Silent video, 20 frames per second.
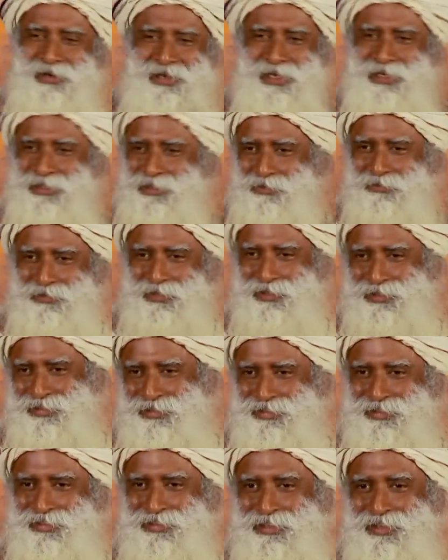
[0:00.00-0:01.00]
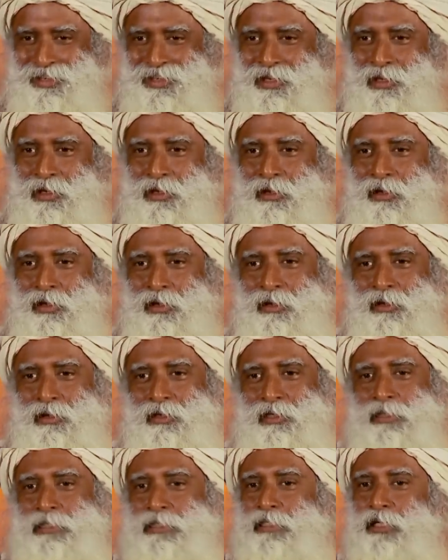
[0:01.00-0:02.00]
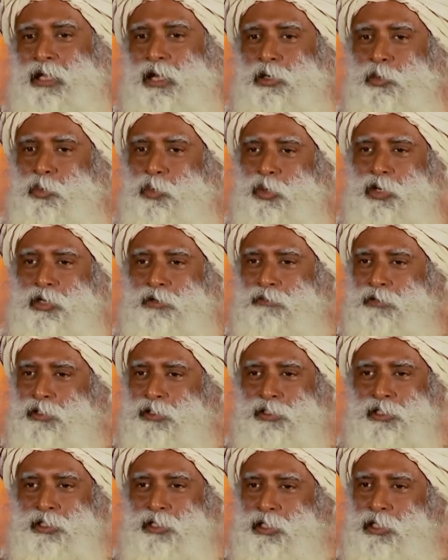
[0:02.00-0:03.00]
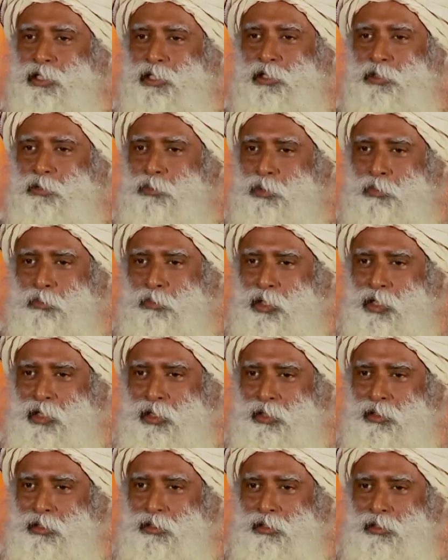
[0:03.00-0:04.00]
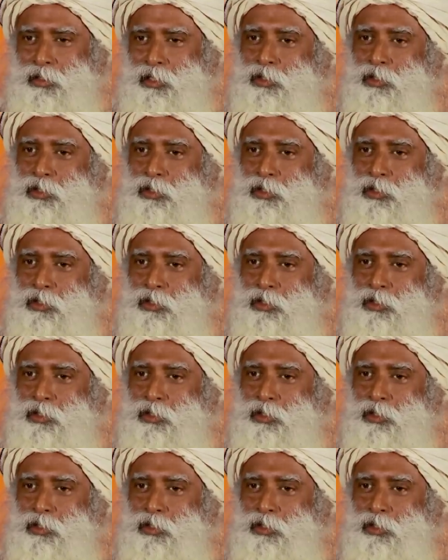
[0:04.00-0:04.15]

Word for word: all kinds of things. It's not worked for a single human being.